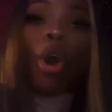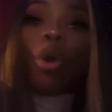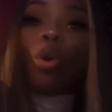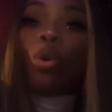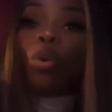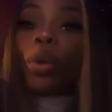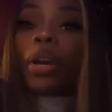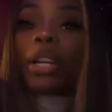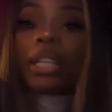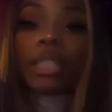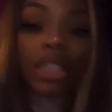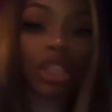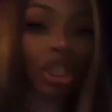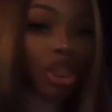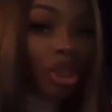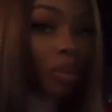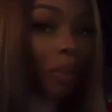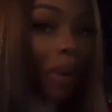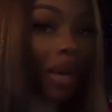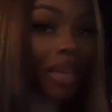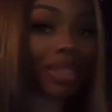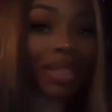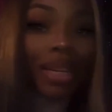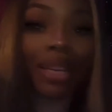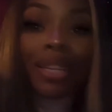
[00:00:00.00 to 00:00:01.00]
who in the
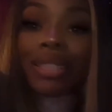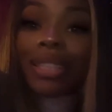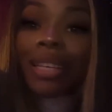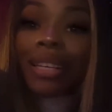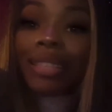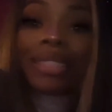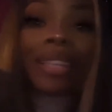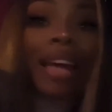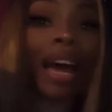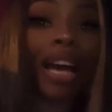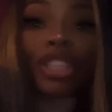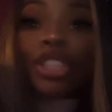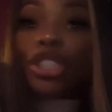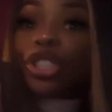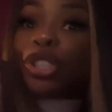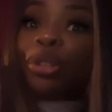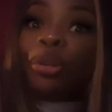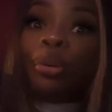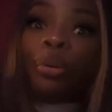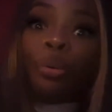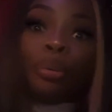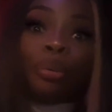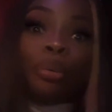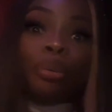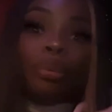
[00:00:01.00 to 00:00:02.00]
situation, because it's not
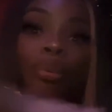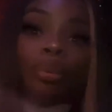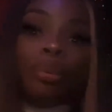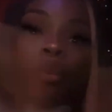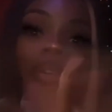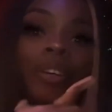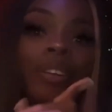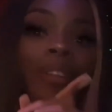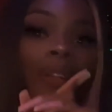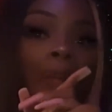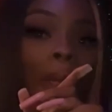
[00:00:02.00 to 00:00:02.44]
you.